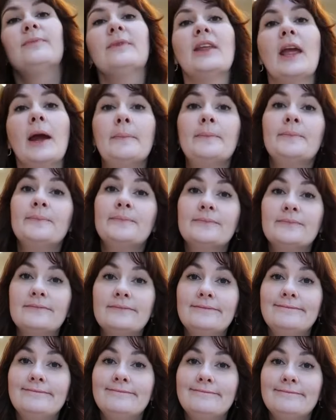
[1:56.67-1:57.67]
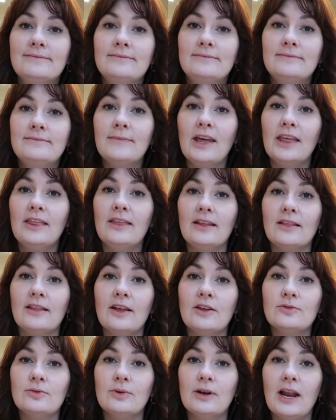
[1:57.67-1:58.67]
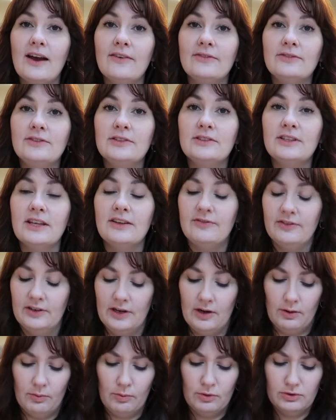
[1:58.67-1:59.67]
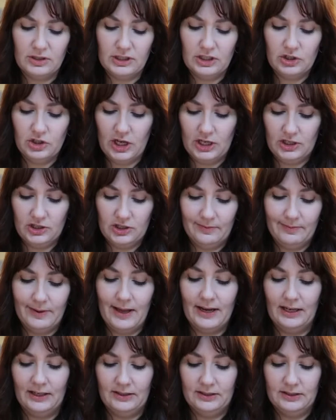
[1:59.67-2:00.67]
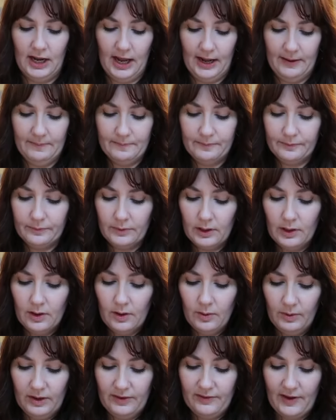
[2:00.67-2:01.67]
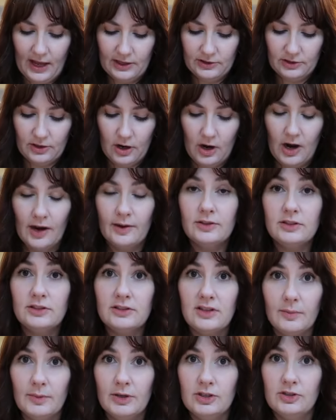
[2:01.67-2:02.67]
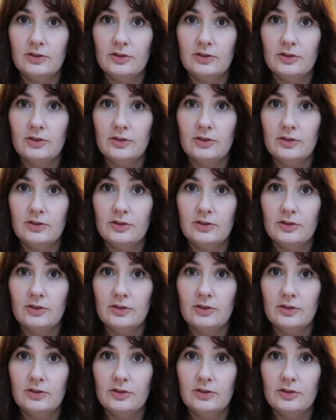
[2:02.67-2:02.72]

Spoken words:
Yeah, I think that's all I have to say for now. I'm also going to change the bedding today. We've had our summer